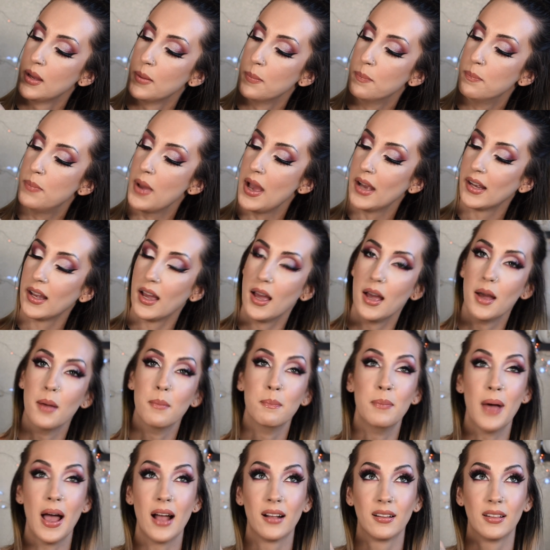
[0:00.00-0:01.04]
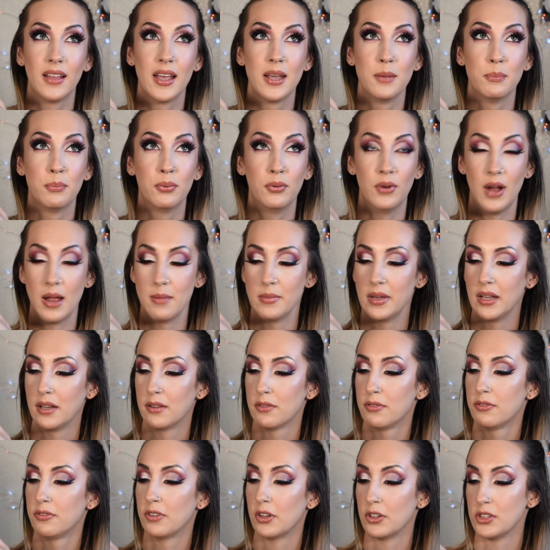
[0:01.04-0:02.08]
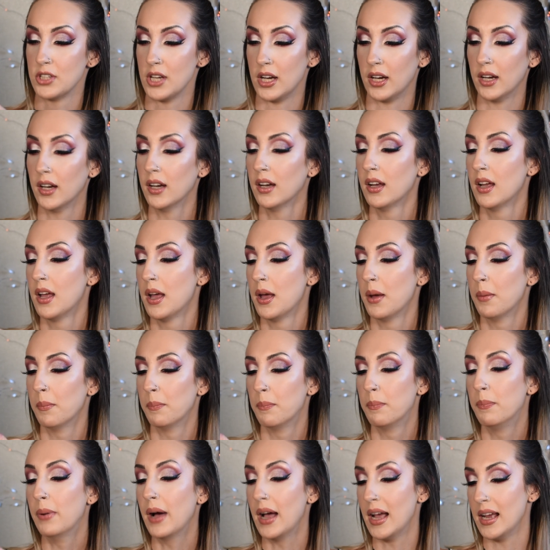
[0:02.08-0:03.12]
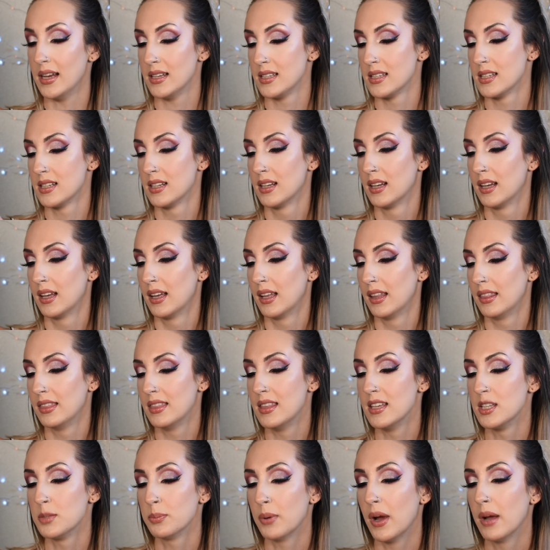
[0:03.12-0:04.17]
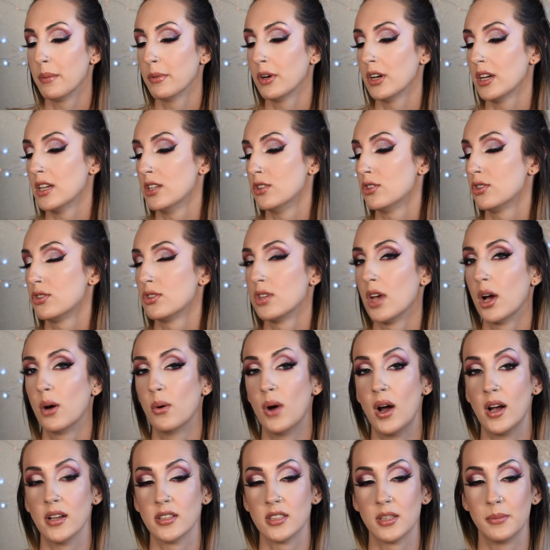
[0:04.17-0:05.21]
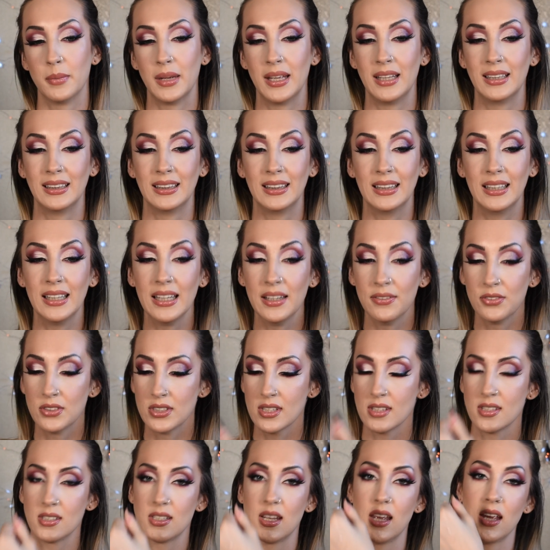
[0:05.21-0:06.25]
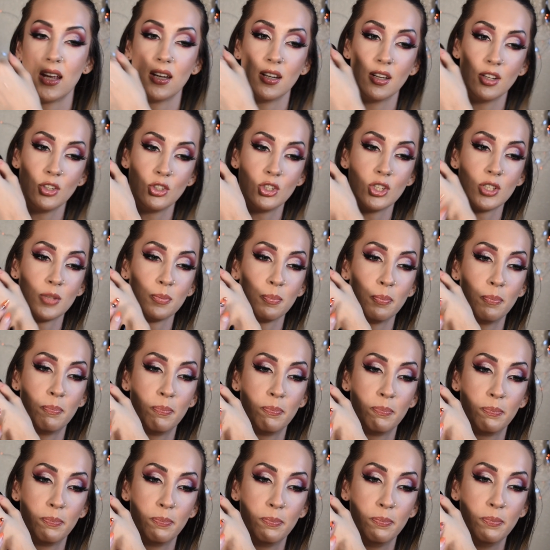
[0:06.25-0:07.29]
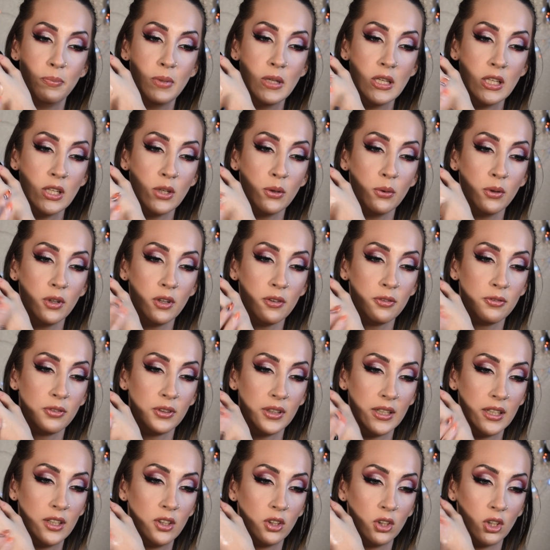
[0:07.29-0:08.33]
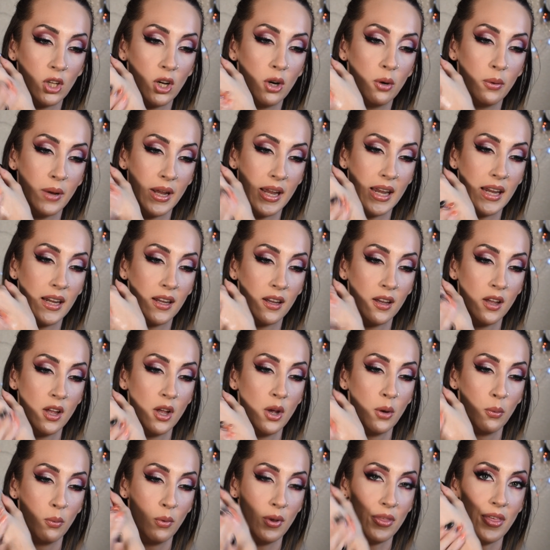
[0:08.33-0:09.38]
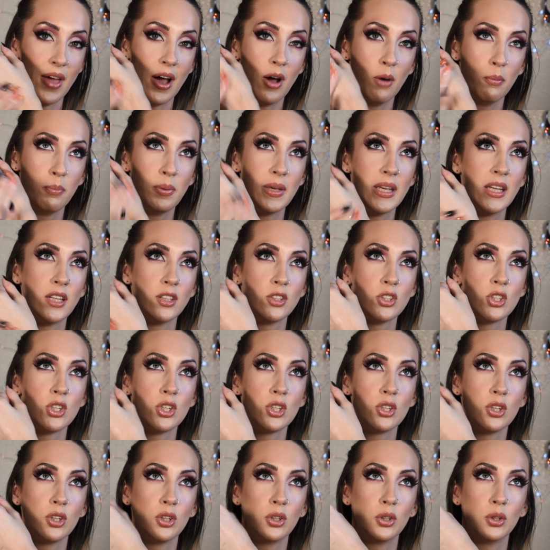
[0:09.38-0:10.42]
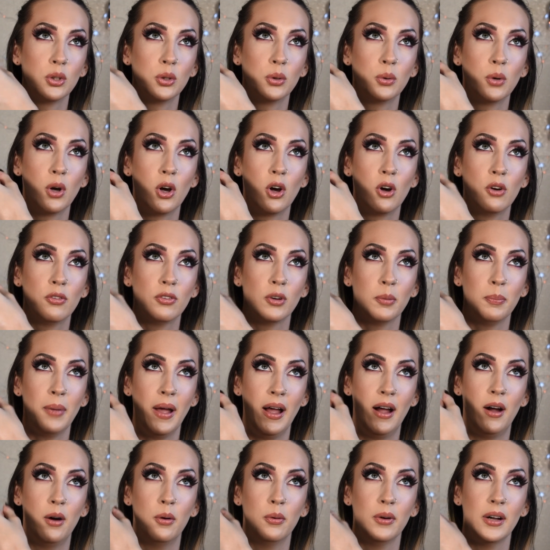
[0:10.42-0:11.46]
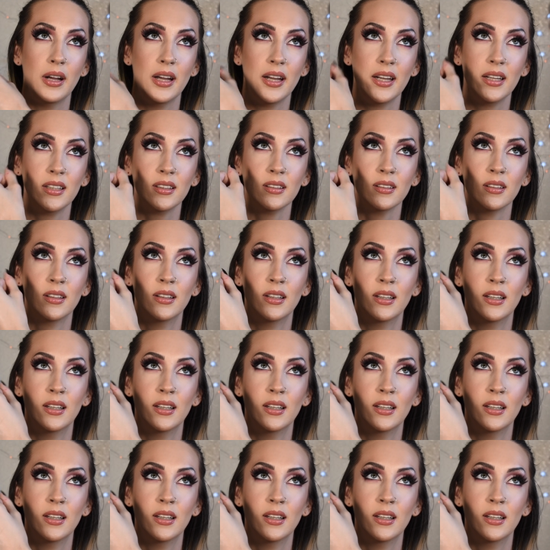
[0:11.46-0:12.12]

Becca Backlight Priming Filter, but this primer is so awesome. It leaves the skin just beautifully glowing, without being too overpowering.